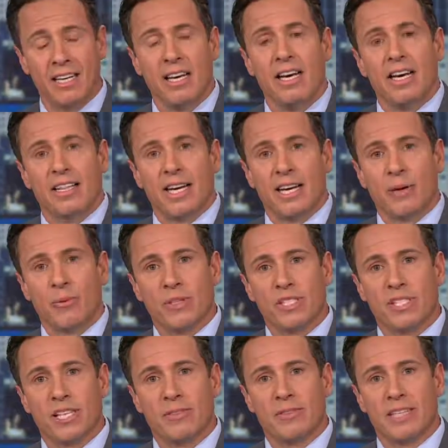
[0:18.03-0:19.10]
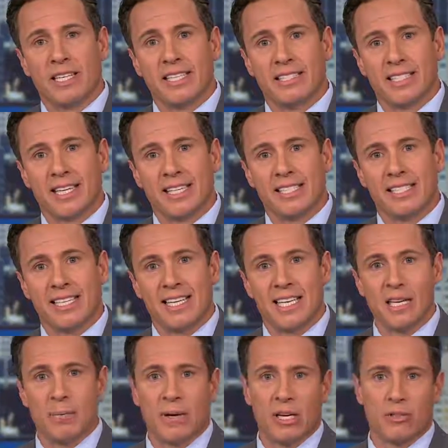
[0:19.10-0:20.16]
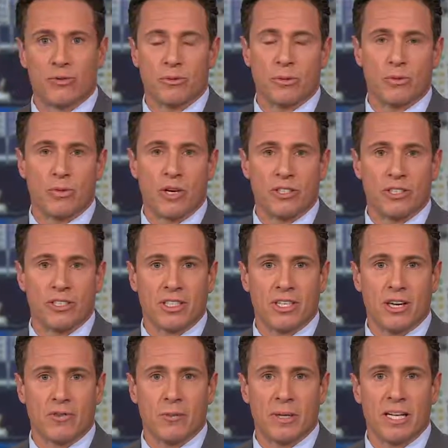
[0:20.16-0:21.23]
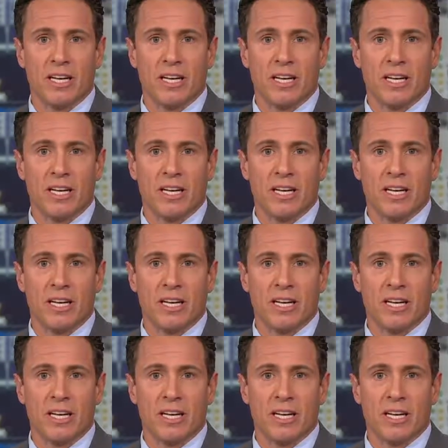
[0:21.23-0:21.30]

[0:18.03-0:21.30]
that he received leaked DNC emails from the Russian government.